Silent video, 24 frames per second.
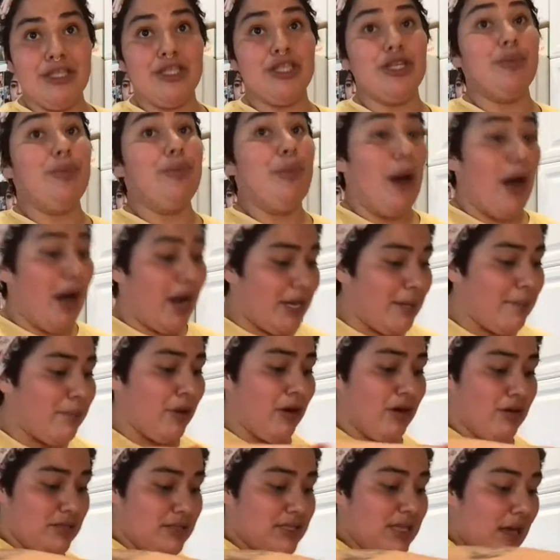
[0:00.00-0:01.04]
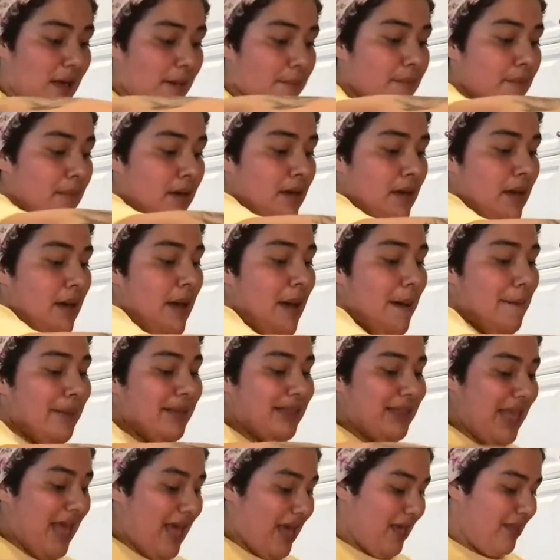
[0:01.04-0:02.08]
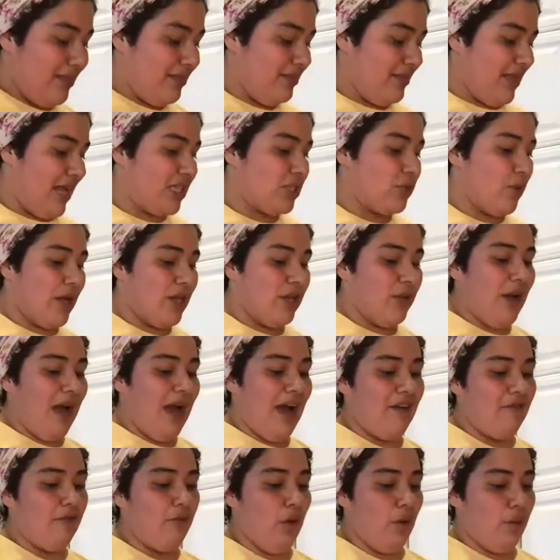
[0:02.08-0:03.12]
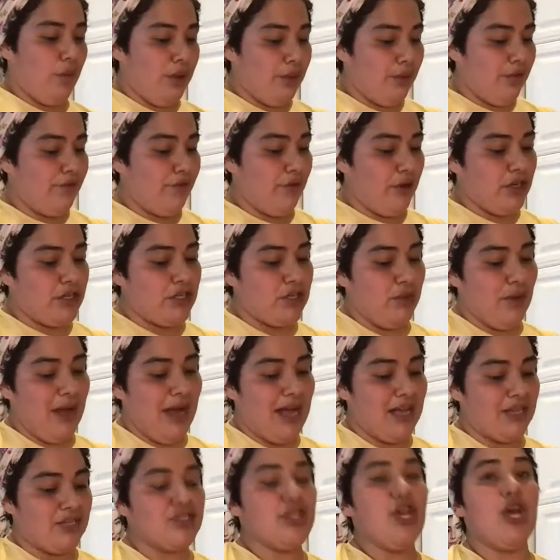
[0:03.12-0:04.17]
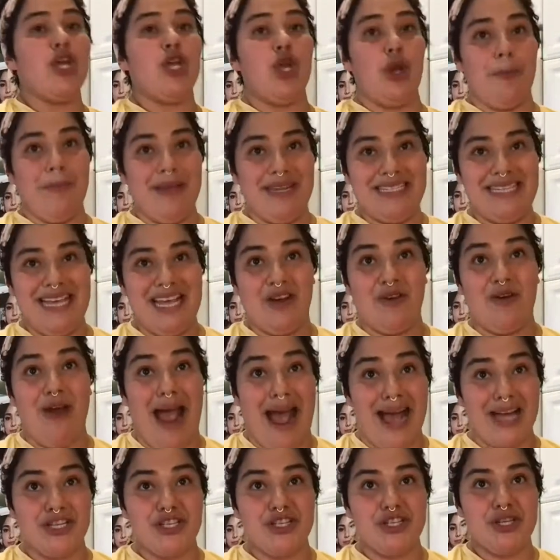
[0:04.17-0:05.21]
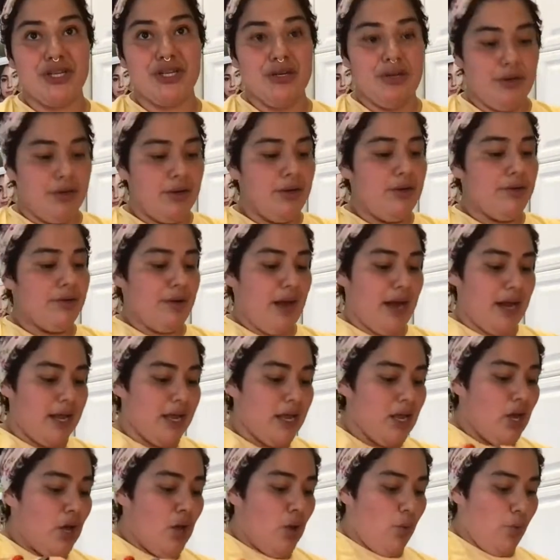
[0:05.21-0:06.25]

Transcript: Your body burns them, but then that's why you have what we refer to as your midday crash, right?